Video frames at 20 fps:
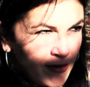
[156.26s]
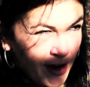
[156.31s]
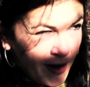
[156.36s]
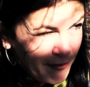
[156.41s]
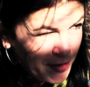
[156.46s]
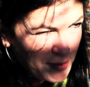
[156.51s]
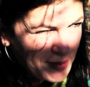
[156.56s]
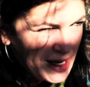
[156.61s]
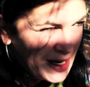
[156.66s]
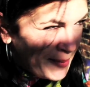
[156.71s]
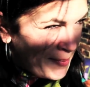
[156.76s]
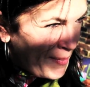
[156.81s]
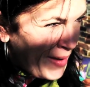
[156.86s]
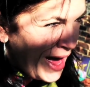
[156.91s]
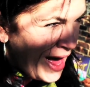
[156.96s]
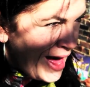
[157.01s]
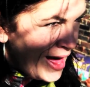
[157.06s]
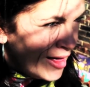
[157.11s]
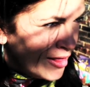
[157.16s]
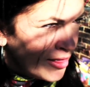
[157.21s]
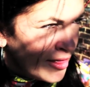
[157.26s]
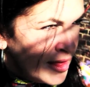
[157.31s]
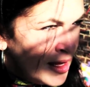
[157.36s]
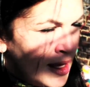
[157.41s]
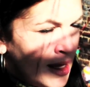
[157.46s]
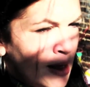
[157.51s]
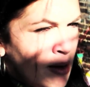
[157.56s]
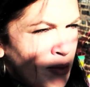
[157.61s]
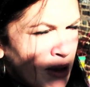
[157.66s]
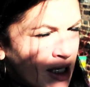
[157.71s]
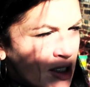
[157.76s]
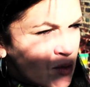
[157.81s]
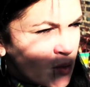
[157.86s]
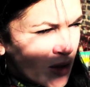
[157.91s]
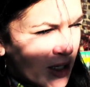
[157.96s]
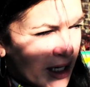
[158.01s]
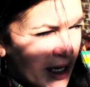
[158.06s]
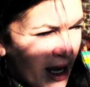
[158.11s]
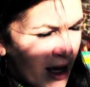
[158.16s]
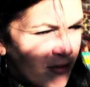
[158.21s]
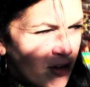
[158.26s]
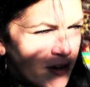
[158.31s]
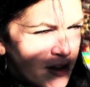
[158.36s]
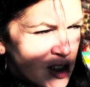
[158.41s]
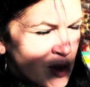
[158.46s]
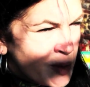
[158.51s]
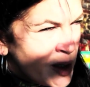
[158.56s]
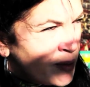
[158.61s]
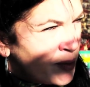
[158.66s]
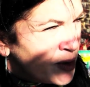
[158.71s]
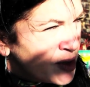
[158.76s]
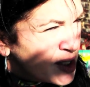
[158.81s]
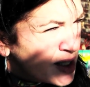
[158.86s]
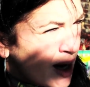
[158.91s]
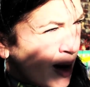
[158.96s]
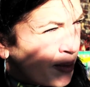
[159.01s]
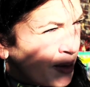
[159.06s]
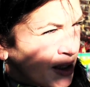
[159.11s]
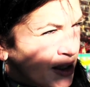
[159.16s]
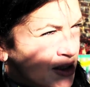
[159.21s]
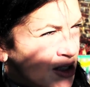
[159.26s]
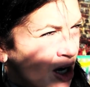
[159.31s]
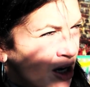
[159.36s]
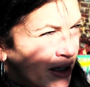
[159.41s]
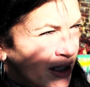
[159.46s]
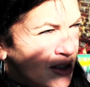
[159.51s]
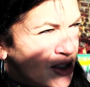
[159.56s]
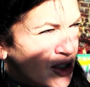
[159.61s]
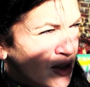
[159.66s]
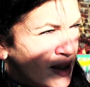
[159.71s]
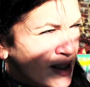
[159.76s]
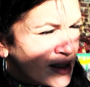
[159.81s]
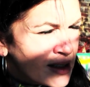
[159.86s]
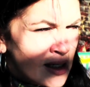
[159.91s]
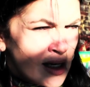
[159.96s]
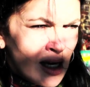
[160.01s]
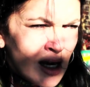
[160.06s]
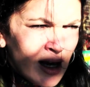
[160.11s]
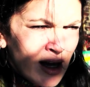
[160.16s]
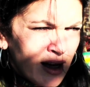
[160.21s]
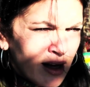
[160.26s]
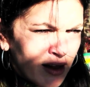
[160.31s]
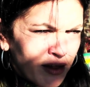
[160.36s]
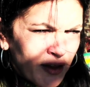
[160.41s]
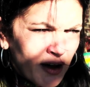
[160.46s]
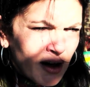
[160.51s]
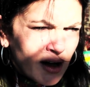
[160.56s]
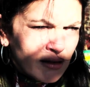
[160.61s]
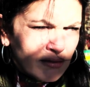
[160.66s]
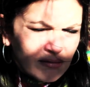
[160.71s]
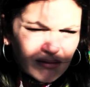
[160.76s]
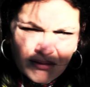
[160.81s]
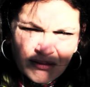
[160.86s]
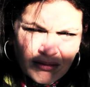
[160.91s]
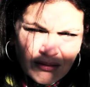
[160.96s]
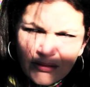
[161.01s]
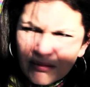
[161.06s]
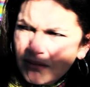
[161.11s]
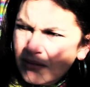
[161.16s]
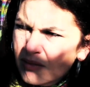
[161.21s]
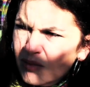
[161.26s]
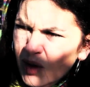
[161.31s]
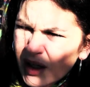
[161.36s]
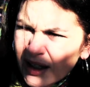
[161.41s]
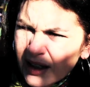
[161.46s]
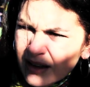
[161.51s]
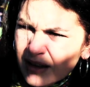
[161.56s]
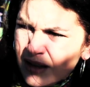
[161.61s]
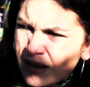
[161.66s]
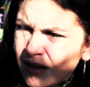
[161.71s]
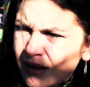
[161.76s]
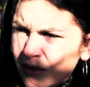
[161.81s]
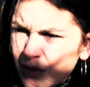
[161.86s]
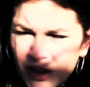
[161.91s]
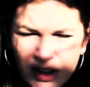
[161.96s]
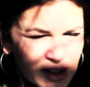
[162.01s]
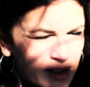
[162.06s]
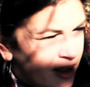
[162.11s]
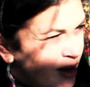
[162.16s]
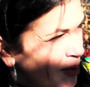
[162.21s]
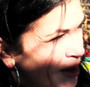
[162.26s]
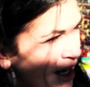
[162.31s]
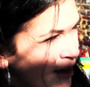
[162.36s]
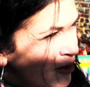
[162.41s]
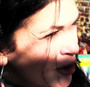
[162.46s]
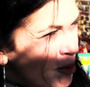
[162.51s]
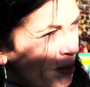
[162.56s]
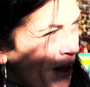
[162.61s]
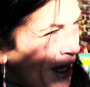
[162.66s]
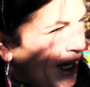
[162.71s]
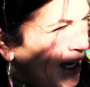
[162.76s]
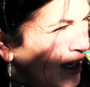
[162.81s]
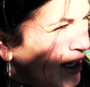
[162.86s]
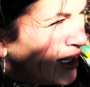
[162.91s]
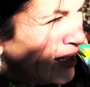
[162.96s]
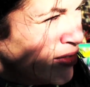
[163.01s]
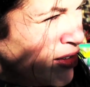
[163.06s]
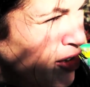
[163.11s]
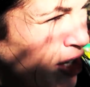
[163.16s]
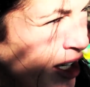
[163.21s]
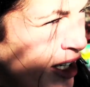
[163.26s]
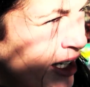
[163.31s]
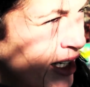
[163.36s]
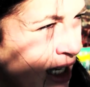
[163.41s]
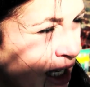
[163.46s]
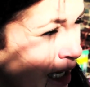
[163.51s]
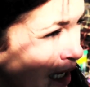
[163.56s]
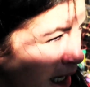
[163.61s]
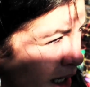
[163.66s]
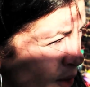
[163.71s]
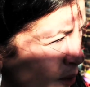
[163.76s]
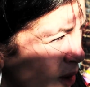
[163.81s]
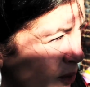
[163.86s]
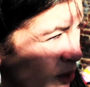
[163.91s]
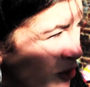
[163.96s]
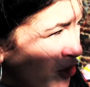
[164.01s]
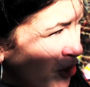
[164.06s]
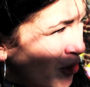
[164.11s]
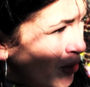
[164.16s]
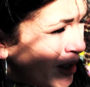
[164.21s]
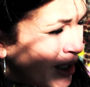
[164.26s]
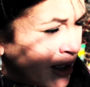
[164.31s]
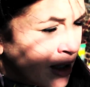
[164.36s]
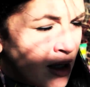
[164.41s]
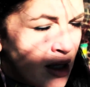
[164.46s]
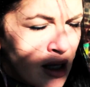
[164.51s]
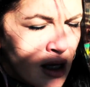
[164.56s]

of off the beaten path because we're going to have all these people stopping and talking to us. And I thought, what? We're just going to be out there painting. They're not going to care what we're doing.